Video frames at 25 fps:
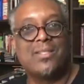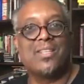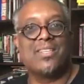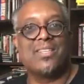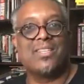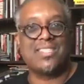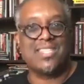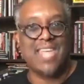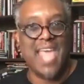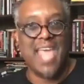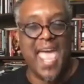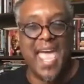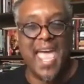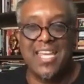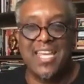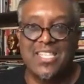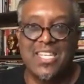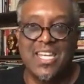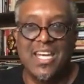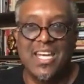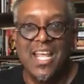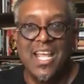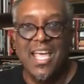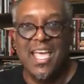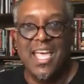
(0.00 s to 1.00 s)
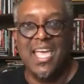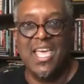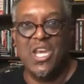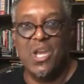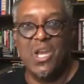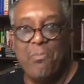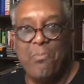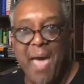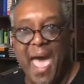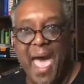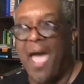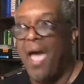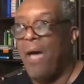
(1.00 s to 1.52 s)
or stash it in the
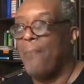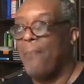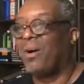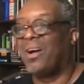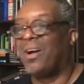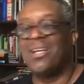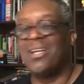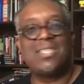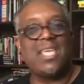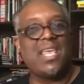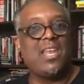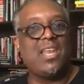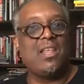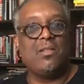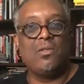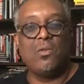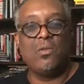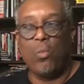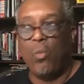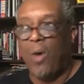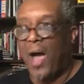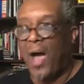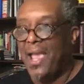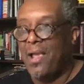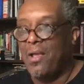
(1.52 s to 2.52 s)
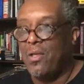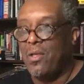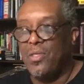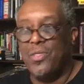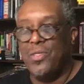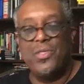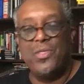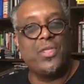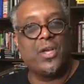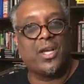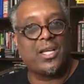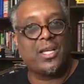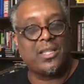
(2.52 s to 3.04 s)
back, because
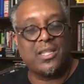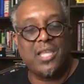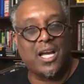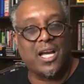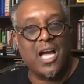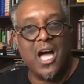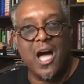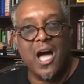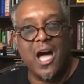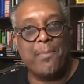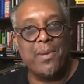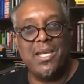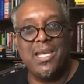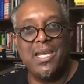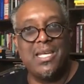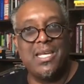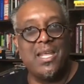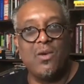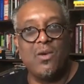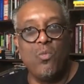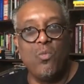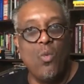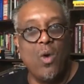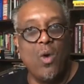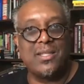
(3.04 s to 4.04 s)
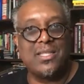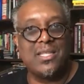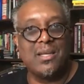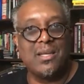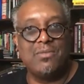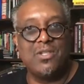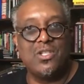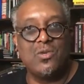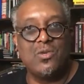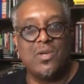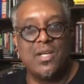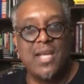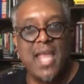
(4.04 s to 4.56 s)
the company didn't want them
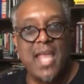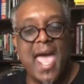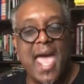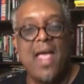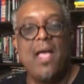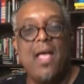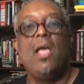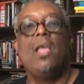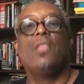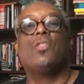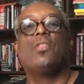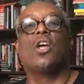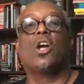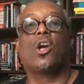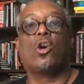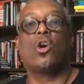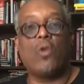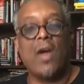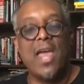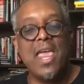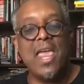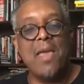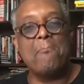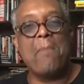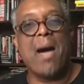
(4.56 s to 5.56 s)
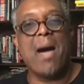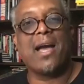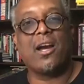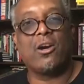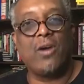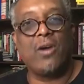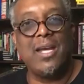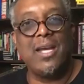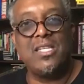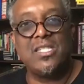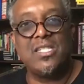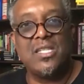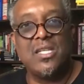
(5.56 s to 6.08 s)
doing that. The Great
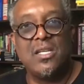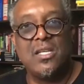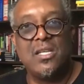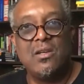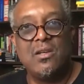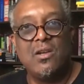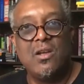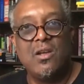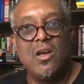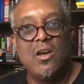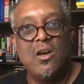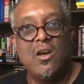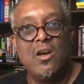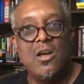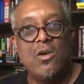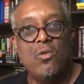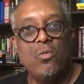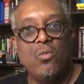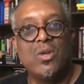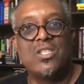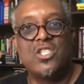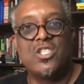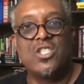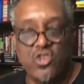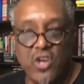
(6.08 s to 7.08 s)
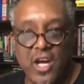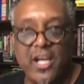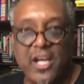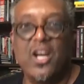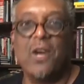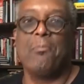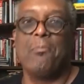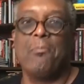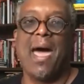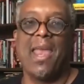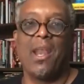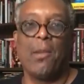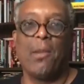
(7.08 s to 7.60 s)
Migration was
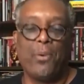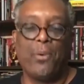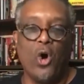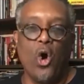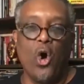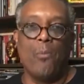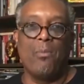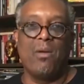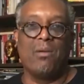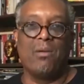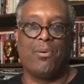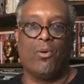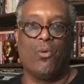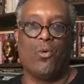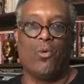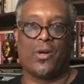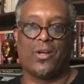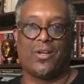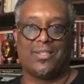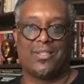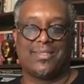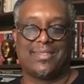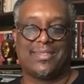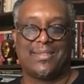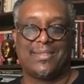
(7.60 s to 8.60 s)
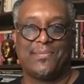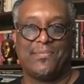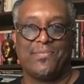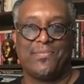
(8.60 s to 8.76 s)
triggered by the Pullman porters,